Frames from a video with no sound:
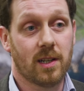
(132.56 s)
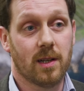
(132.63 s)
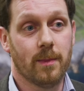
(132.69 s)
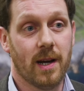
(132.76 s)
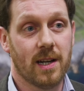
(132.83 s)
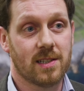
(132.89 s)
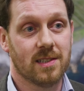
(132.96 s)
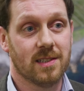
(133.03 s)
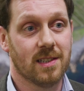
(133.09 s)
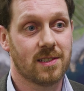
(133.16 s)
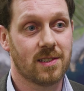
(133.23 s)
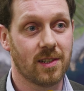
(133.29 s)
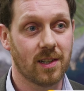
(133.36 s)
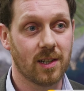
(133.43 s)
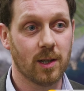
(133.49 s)
You can imagine this
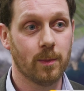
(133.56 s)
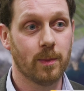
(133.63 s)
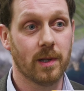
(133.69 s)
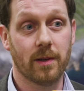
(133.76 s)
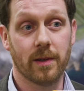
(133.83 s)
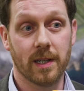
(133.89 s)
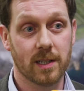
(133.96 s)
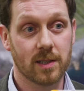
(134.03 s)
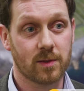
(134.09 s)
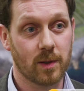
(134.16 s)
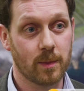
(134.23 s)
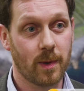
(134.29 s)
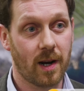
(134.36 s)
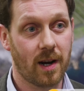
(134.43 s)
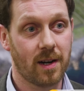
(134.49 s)
turning up in our industry
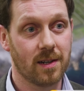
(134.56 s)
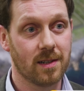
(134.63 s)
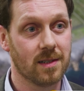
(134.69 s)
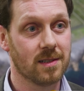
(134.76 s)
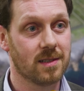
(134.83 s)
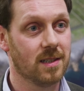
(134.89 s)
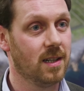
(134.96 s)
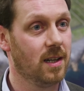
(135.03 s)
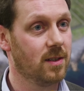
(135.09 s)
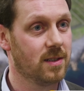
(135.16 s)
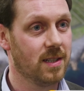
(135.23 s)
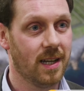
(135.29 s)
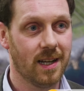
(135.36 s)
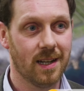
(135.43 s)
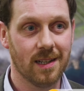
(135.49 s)
partners, in
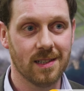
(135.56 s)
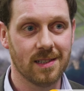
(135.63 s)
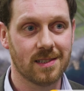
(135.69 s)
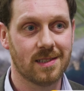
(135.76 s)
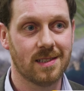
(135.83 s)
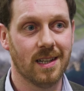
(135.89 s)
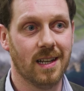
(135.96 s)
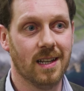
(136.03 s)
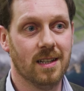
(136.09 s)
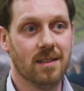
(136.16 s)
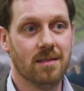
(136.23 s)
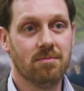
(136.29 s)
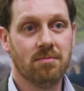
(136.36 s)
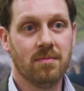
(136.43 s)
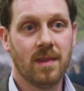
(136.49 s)
hotels,
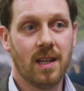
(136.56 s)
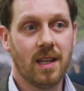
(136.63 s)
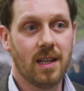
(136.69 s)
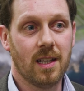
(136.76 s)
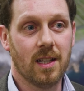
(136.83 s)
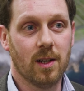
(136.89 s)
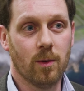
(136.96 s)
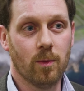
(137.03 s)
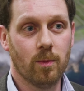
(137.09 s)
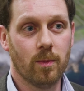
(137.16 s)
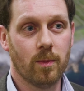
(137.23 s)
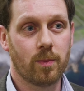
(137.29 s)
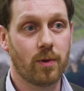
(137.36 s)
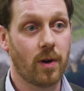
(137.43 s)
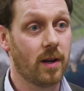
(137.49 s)
in you know,
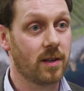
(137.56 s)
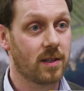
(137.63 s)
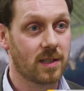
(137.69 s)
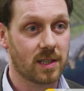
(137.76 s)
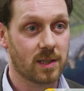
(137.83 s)
product